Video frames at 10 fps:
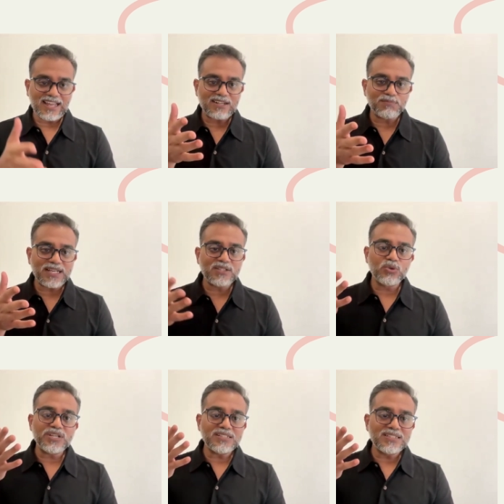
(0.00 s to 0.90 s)
And by
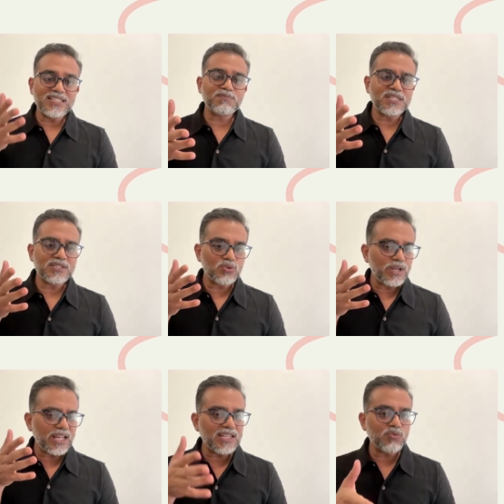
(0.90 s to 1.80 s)
going deep into
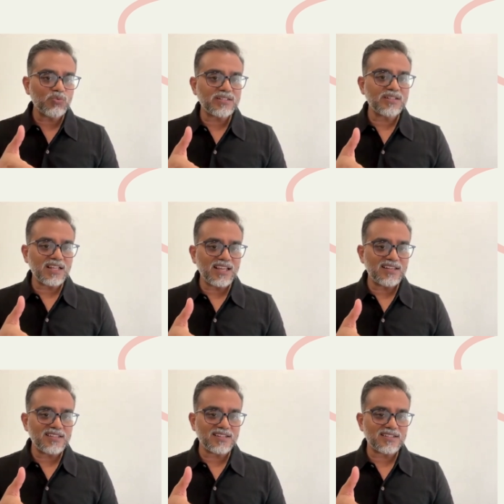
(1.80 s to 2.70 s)
any one
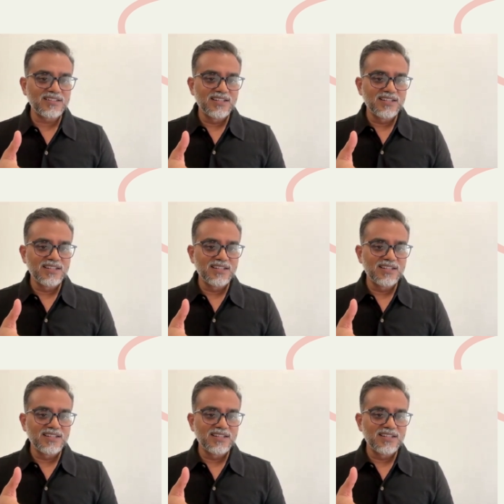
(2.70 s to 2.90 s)
area,